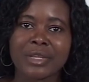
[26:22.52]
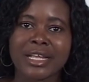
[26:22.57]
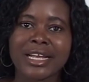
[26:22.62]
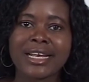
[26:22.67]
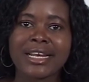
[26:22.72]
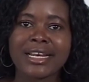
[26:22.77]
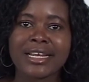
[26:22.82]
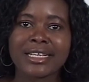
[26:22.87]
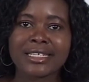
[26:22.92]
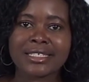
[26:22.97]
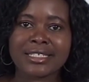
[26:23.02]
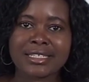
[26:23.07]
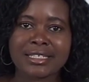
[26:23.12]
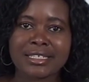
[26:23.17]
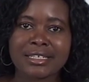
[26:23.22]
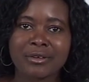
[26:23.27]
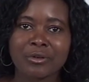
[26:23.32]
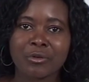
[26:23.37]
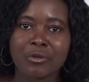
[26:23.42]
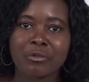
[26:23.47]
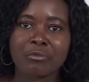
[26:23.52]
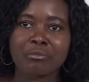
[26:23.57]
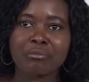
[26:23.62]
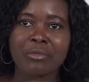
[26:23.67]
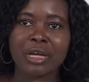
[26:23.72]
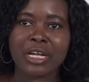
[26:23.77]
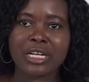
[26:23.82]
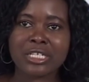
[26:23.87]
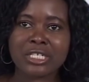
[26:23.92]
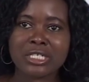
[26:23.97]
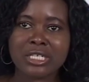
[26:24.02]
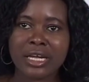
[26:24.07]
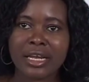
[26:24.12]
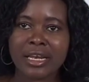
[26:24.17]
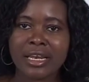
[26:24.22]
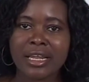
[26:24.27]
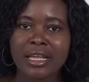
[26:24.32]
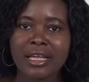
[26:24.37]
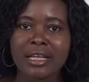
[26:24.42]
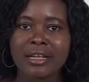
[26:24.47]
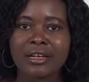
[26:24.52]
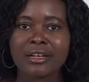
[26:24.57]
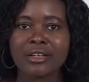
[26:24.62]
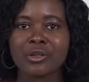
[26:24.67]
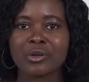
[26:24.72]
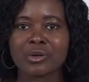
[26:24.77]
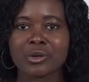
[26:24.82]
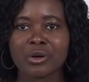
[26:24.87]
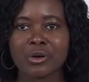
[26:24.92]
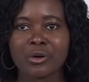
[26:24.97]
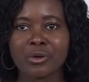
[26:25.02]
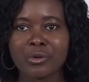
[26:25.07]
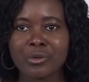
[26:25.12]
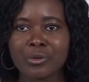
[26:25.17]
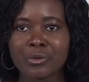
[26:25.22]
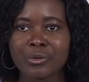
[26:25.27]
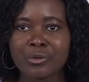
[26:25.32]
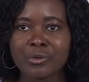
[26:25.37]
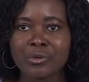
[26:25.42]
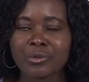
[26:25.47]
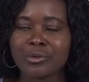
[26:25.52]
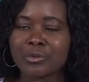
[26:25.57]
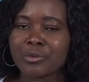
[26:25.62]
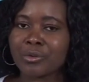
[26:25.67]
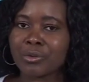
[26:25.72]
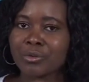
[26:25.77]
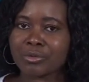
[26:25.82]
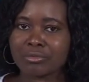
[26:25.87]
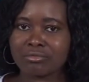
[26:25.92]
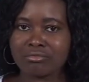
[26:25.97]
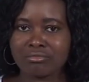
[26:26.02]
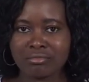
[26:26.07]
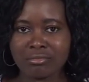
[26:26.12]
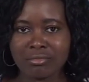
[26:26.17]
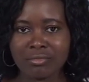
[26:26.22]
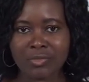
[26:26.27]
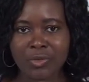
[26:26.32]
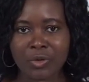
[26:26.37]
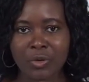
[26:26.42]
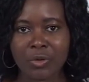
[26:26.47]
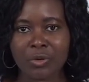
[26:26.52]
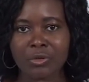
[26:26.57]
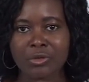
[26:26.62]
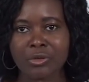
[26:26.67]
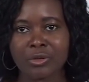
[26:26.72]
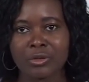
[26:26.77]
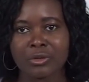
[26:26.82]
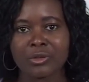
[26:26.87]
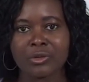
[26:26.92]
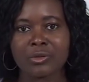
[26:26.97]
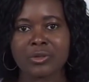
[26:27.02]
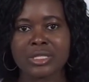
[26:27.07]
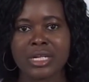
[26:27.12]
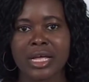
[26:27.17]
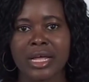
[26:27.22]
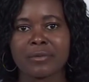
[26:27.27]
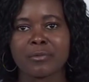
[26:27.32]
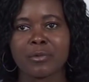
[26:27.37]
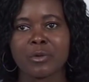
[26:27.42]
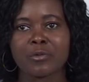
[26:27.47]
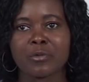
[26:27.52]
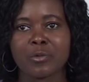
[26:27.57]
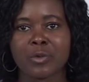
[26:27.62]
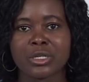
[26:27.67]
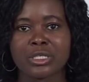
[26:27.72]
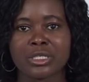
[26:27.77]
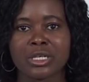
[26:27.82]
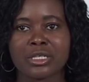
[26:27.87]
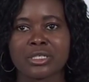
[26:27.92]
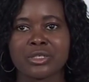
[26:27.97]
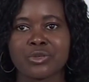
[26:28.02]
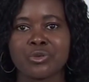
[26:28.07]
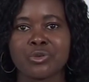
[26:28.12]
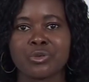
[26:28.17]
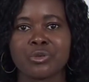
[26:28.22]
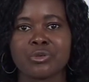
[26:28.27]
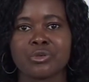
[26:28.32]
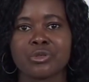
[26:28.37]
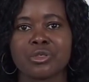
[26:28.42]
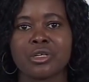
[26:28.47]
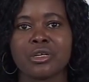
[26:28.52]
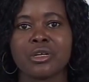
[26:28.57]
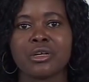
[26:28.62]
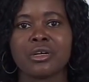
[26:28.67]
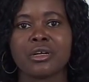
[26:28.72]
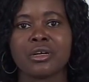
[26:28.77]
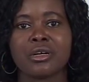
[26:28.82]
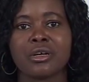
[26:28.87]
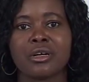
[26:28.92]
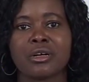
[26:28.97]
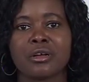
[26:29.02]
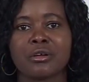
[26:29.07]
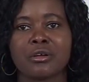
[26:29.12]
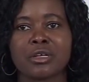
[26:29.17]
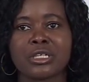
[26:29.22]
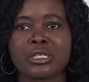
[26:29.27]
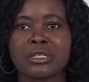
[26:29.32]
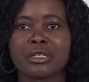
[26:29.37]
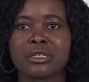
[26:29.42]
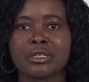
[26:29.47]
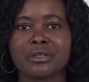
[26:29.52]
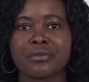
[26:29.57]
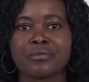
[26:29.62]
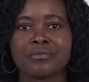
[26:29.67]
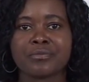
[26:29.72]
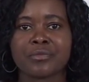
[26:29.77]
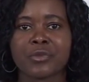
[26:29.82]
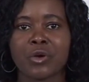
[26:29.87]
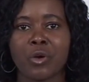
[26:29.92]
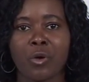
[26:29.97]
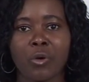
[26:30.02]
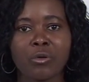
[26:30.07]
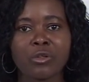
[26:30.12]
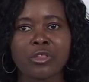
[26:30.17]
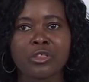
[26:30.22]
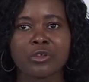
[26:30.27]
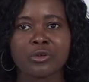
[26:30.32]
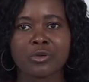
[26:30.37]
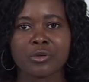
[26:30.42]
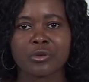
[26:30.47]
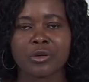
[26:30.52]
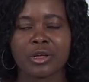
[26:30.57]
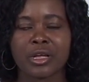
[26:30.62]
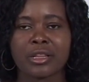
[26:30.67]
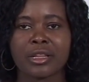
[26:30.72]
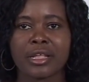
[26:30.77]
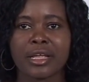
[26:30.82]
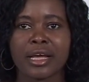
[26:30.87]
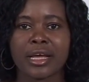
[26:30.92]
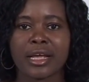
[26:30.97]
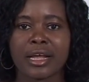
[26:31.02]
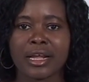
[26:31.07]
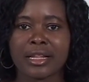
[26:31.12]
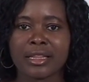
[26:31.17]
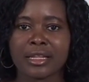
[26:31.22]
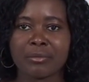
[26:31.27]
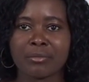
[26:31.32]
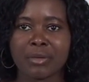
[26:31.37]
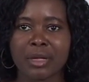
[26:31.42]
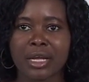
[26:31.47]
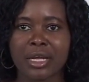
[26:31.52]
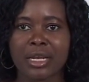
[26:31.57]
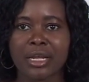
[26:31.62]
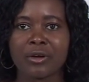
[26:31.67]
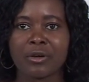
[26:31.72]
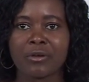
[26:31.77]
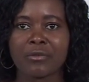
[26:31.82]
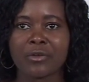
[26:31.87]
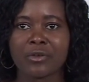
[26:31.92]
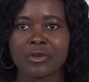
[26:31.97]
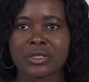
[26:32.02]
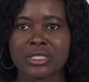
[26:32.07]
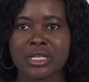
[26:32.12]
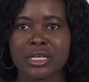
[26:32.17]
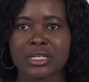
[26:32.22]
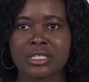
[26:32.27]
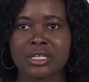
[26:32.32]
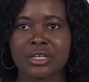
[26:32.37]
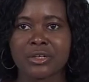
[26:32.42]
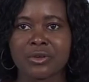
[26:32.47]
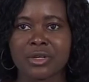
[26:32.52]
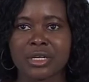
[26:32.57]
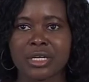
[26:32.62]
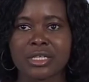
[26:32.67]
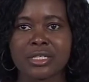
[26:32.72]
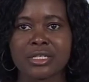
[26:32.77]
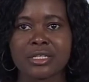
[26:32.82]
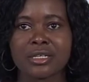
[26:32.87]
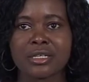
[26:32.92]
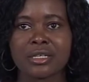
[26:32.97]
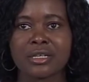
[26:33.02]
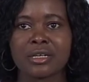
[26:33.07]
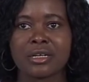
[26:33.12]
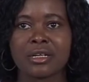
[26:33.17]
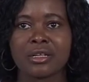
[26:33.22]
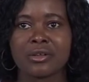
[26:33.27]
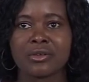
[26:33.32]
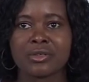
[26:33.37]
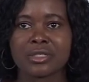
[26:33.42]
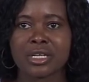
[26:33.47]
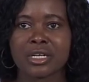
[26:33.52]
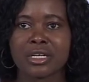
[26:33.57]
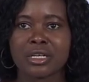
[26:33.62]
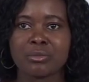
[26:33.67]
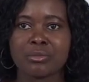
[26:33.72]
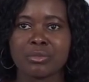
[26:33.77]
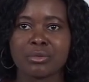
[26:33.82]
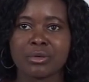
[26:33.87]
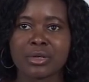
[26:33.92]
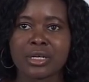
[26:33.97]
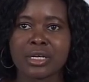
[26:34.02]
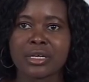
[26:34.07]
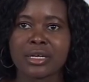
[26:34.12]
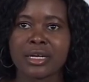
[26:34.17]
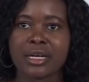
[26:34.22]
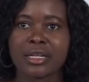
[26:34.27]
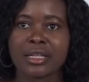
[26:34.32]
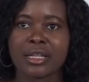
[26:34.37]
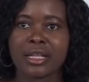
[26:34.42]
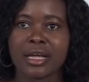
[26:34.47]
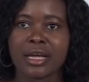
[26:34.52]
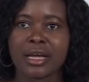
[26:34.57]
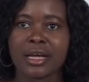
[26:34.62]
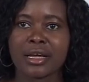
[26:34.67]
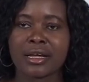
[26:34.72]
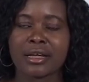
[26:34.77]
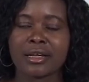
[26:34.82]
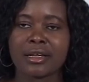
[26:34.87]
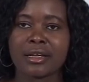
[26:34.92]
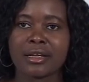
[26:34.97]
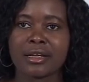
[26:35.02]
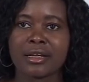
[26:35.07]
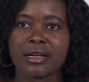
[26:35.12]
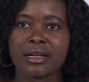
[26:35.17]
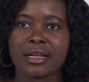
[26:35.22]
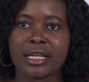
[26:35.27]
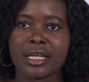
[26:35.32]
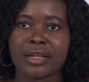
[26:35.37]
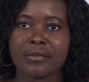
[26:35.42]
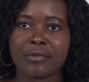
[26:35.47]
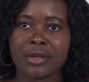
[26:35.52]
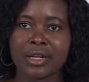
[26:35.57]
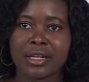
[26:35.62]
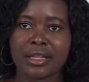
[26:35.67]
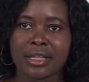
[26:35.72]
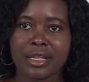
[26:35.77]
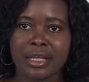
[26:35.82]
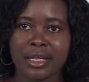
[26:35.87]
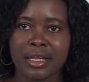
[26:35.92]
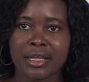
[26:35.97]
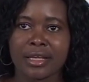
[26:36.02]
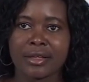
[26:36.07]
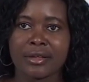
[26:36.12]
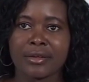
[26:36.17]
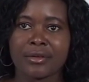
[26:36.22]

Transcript: List or mention, draw, or those type of questions. You should go through there at the beginning of your study unit, your study book, and they are given there.